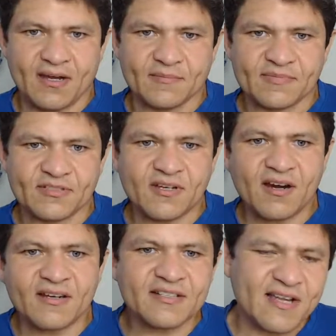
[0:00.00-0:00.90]

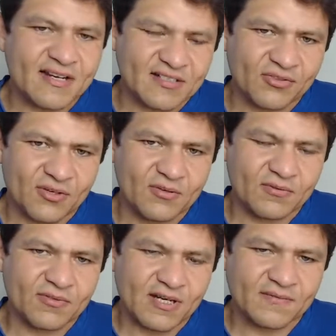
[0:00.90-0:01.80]
started to actually
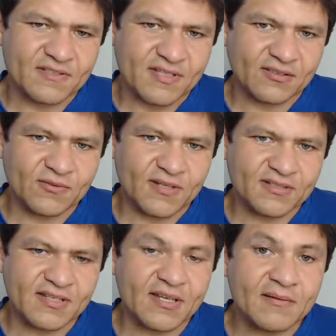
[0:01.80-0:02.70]
throw kind of a side thrust
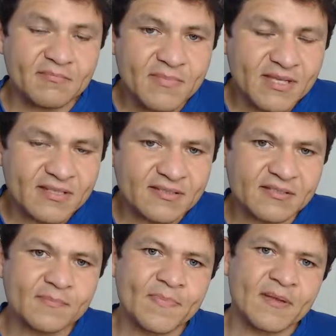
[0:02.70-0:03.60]
kick. It
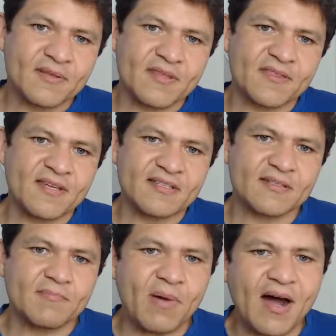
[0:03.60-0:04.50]
missed, but the thing is, the
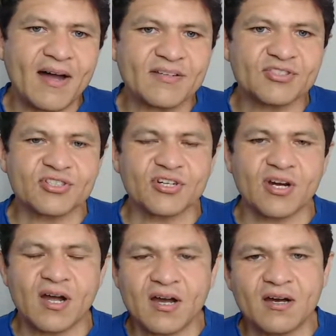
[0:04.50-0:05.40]

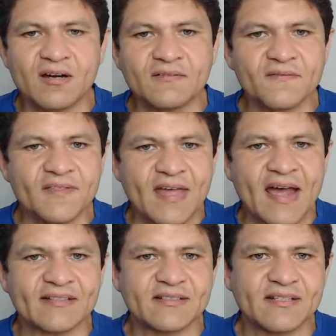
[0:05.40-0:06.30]
posture of
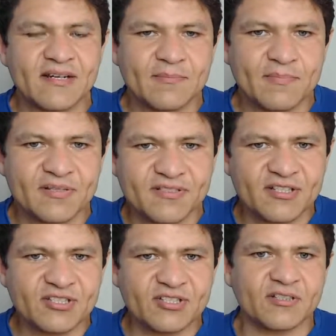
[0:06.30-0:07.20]
that
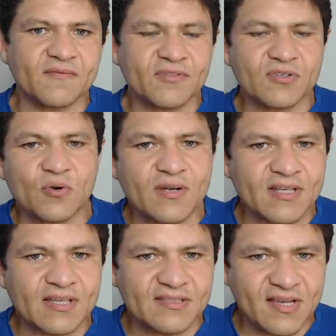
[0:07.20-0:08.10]
position of throwing
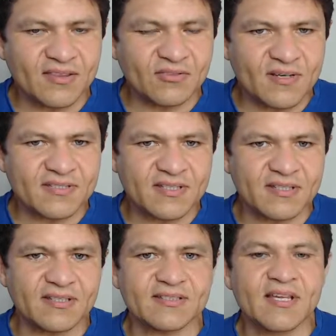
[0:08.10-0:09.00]
that side thrust
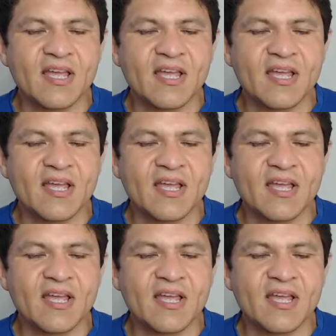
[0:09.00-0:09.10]
kick is